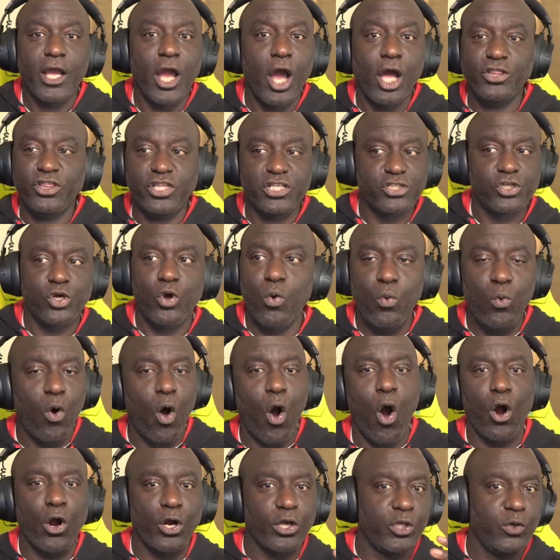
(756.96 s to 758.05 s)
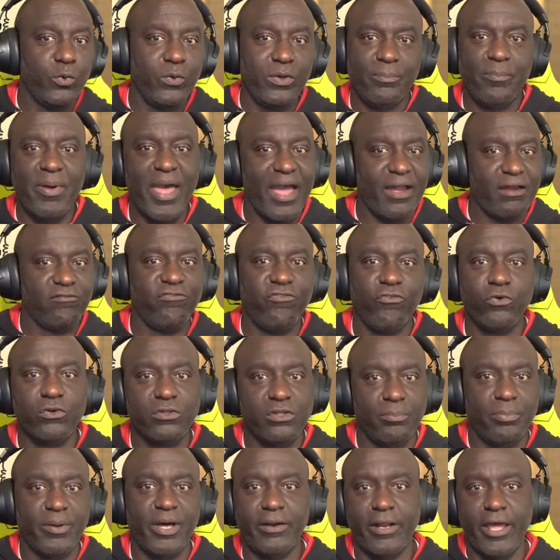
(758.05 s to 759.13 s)
This whole arguing back and forth
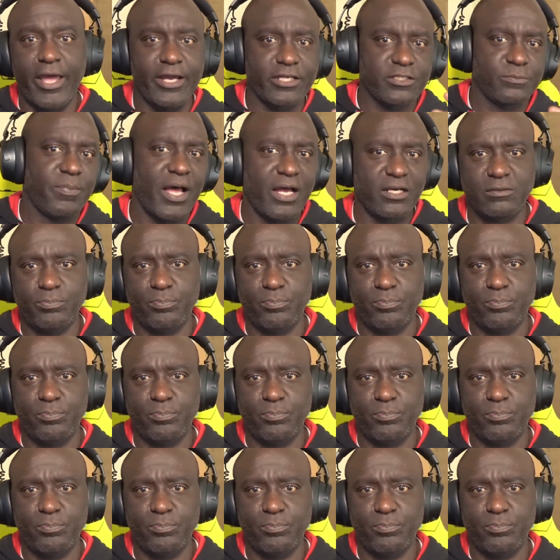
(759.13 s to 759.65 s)
about Xbox,